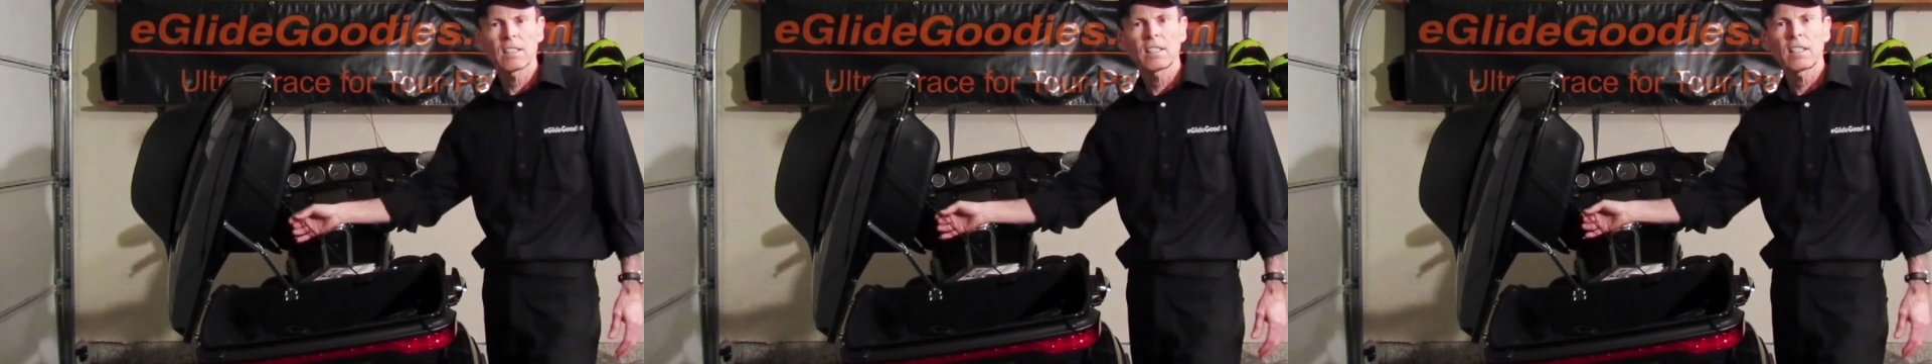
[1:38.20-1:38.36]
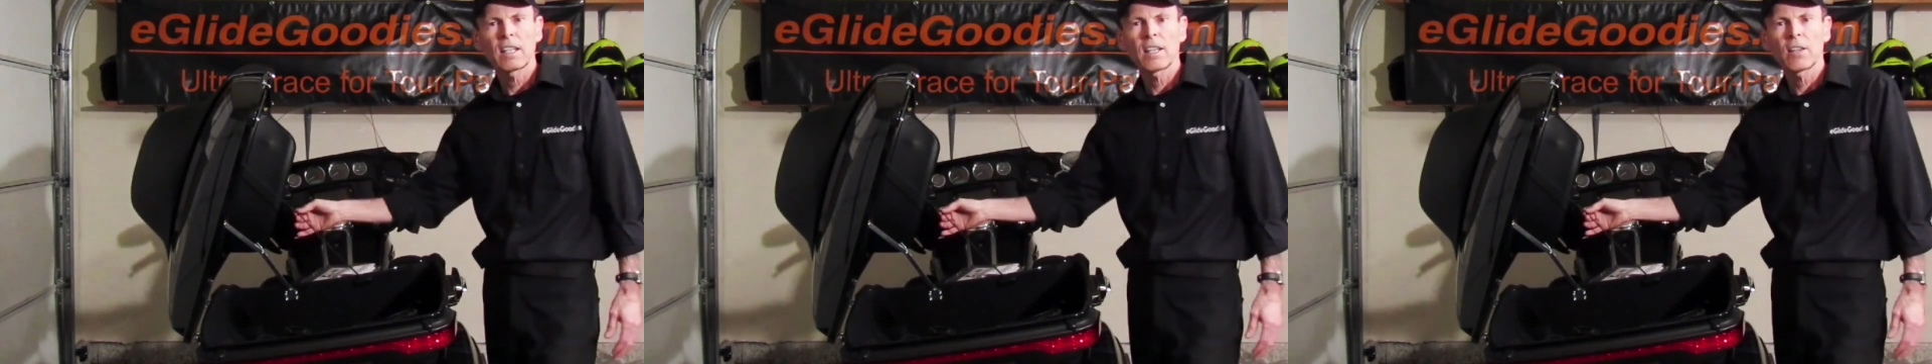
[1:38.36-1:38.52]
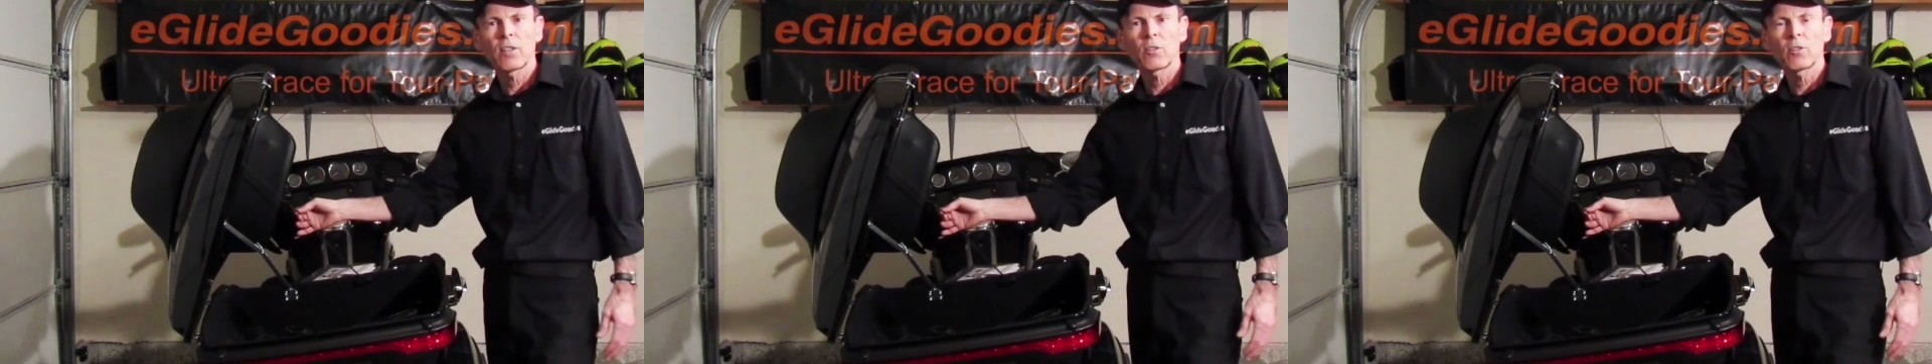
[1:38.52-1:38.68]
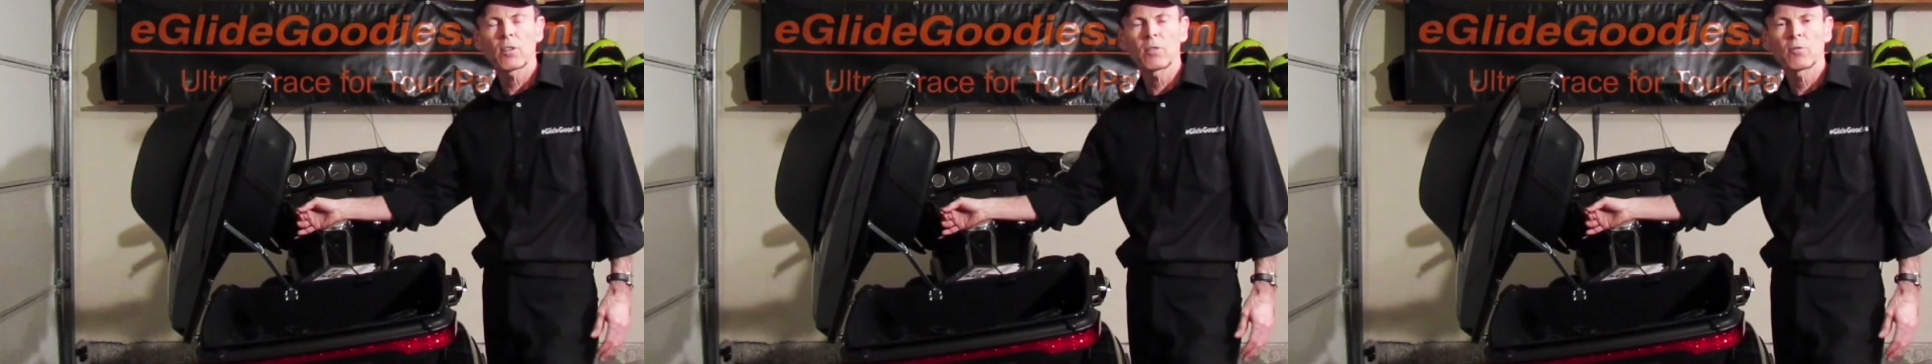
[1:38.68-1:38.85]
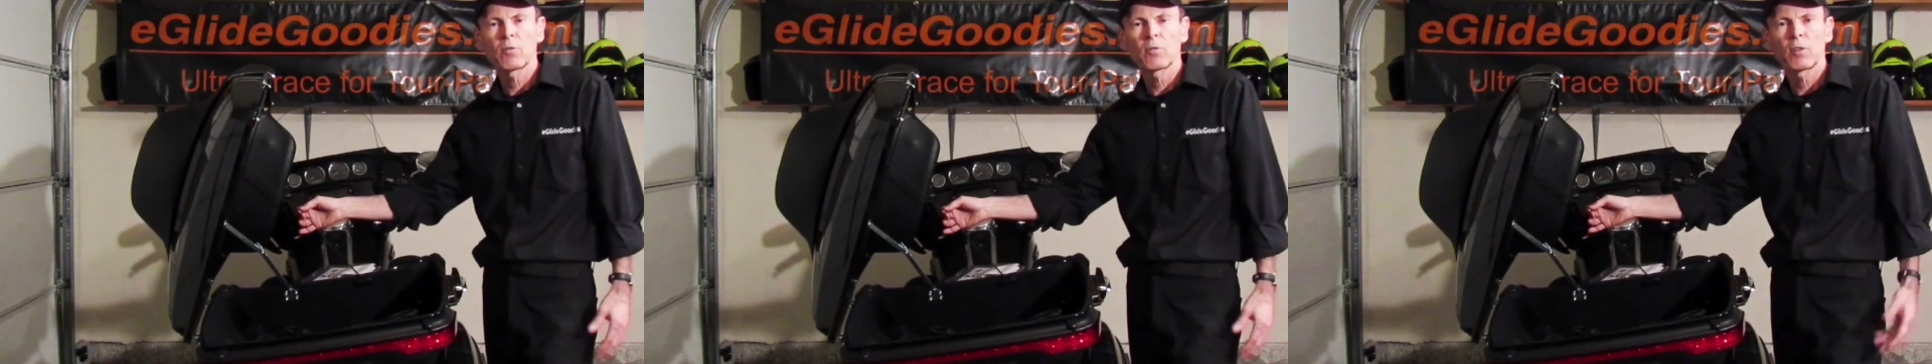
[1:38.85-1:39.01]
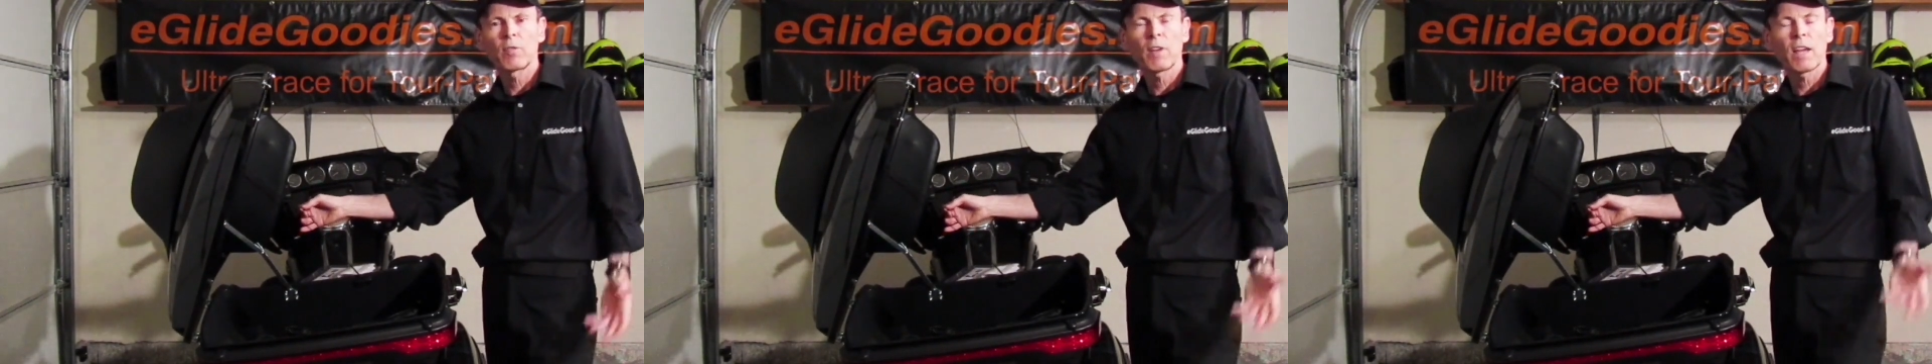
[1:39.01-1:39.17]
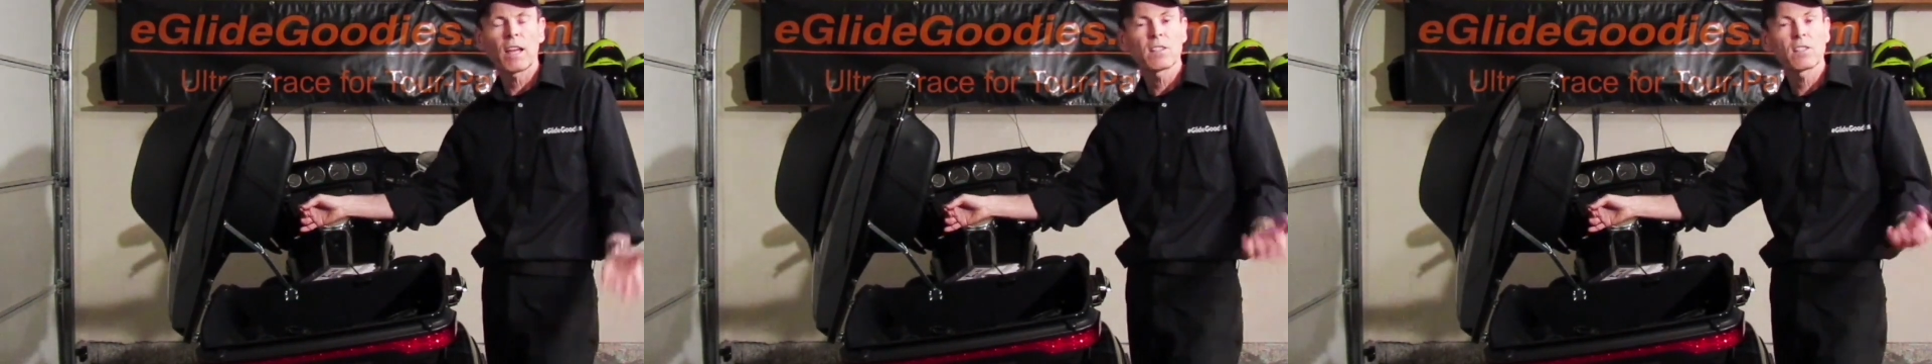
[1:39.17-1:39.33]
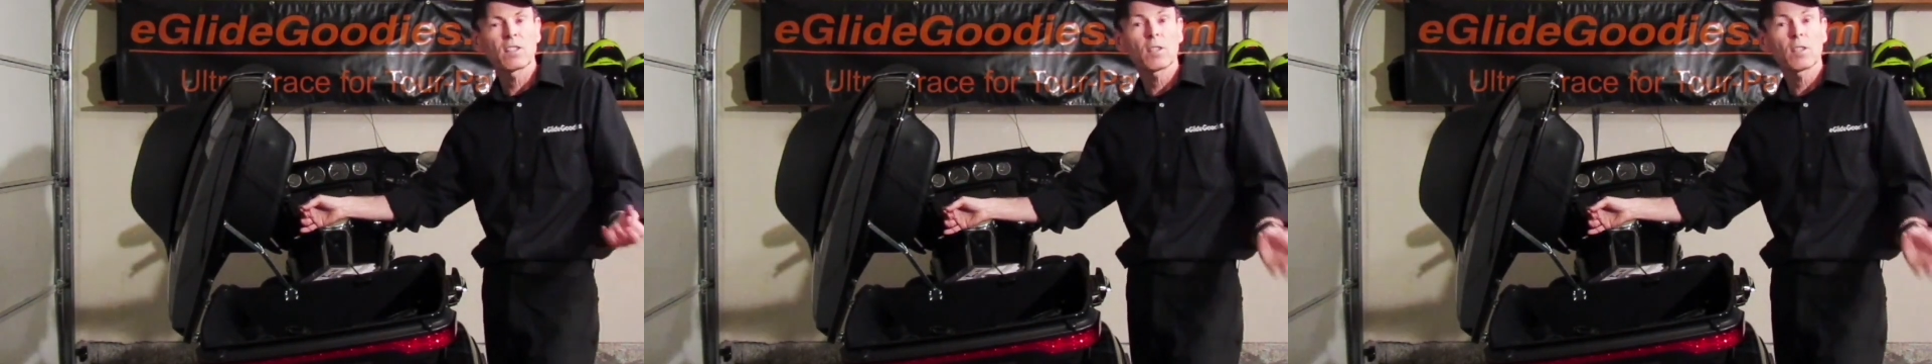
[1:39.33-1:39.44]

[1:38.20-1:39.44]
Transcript: the tether, and we've had